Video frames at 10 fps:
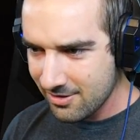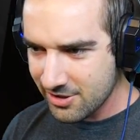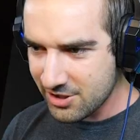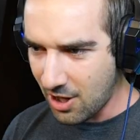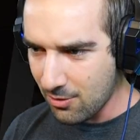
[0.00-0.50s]

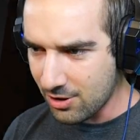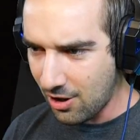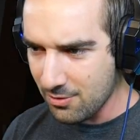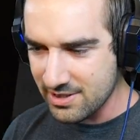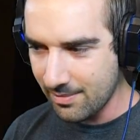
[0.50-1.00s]
Just don't
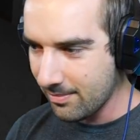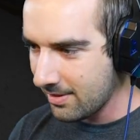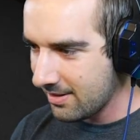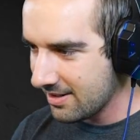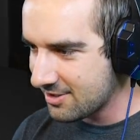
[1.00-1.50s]
close them.
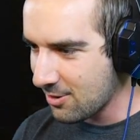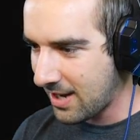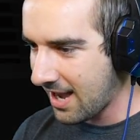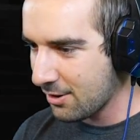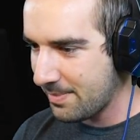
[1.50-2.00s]
It's
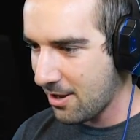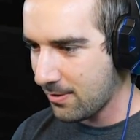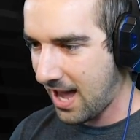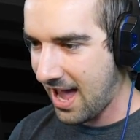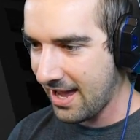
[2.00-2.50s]
okay. It'll be
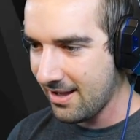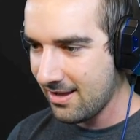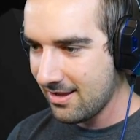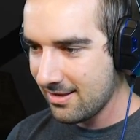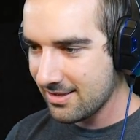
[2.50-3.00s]
okay.
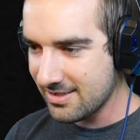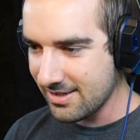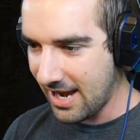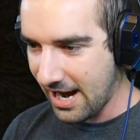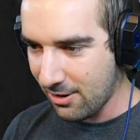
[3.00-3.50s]

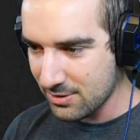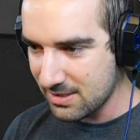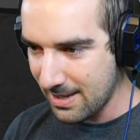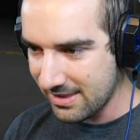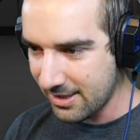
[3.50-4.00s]
Listen to
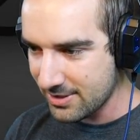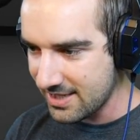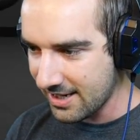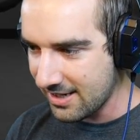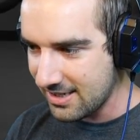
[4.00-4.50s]
Aerosmith. They're
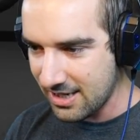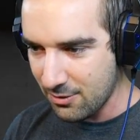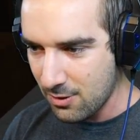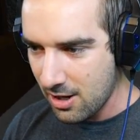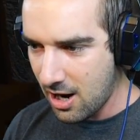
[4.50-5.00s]
singing to
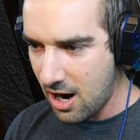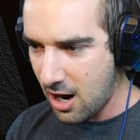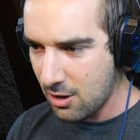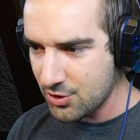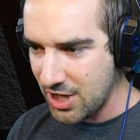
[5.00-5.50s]
you.
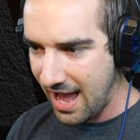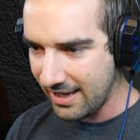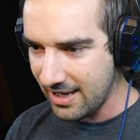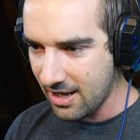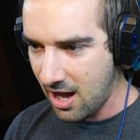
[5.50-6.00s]
Oh,
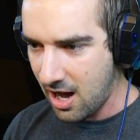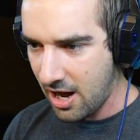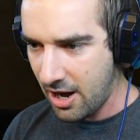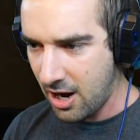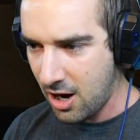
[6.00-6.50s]
Jackie.
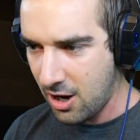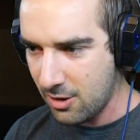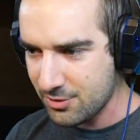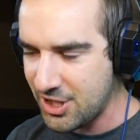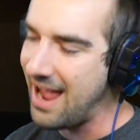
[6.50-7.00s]

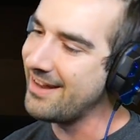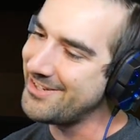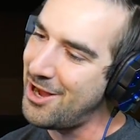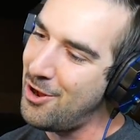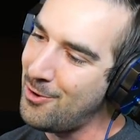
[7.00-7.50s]
Oh, Jack.
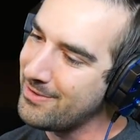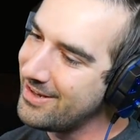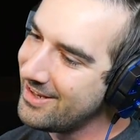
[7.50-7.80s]
Don't.